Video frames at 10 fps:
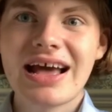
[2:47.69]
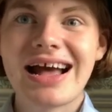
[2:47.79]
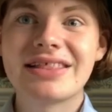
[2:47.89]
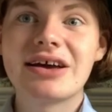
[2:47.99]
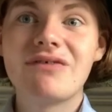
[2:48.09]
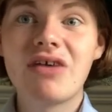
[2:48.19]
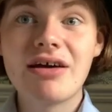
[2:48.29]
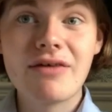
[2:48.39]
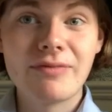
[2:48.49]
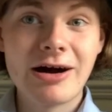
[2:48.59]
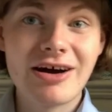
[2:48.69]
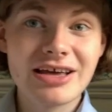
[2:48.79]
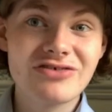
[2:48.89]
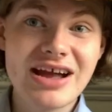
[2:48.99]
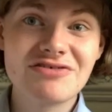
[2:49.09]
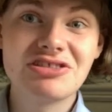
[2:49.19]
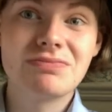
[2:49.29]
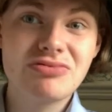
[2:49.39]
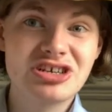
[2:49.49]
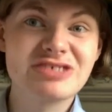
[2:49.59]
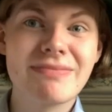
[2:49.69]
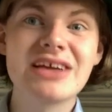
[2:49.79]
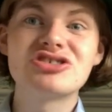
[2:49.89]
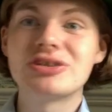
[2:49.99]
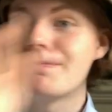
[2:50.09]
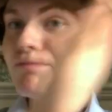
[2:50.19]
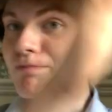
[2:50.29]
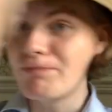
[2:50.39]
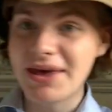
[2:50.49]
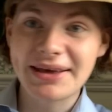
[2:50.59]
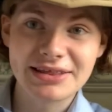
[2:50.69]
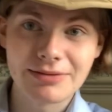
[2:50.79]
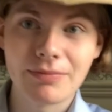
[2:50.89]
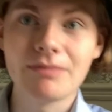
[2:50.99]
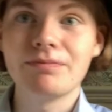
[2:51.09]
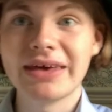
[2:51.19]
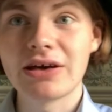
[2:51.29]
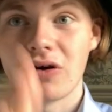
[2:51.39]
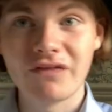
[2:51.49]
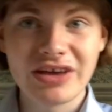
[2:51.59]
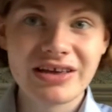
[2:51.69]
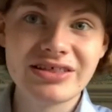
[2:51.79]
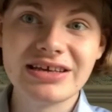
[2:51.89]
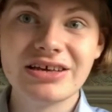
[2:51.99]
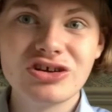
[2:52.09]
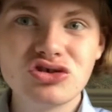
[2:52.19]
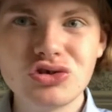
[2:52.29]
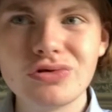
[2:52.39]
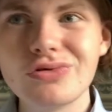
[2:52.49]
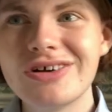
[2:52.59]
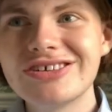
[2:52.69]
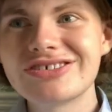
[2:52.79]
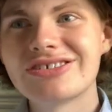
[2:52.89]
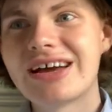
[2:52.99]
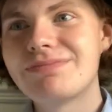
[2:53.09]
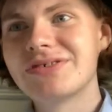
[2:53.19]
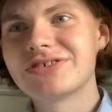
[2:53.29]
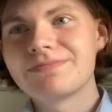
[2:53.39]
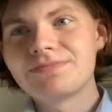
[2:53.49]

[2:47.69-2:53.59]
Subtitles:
and they're firing from a high ground, and the British managed to pick off the Zulu snipers.